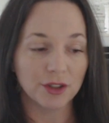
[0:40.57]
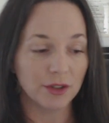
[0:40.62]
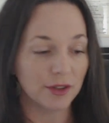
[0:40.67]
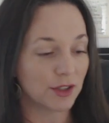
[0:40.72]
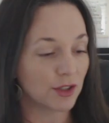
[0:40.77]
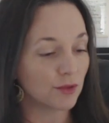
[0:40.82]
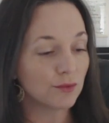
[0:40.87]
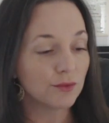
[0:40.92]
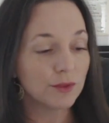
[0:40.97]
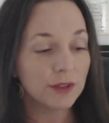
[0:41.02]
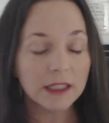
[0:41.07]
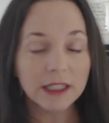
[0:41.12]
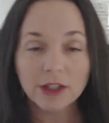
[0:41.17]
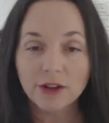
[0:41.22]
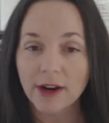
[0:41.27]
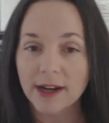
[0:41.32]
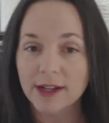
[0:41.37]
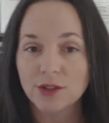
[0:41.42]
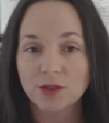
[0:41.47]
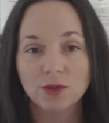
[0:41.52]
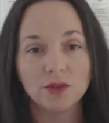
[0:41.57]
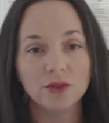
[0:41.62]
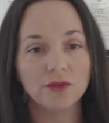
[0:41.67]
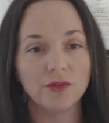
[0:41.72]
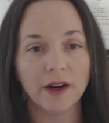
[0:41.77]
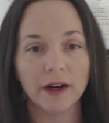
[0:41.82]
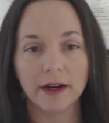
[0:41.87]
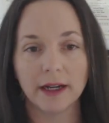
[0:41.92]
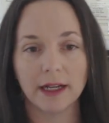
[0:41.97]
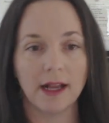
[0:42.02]
So it's a really great tool,
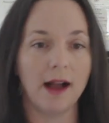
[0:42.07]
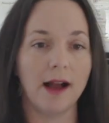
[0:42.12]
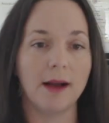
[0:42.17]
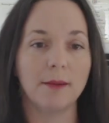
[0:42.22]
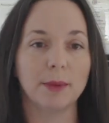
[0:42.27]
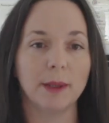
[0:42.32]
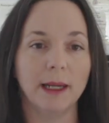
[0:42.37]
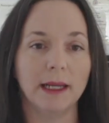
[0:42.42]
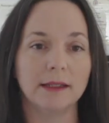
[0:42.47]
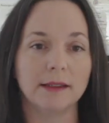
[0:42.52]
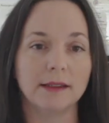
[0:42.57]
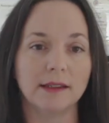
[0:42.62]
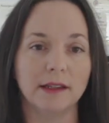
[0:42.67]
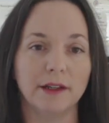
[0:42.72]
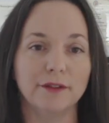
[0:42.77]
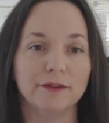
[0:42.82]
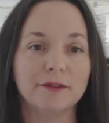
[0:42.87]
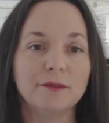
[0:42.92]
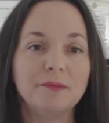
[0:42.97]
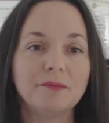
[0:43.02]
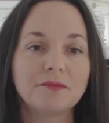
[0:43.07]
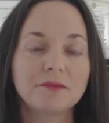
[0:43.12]
very comprehensive.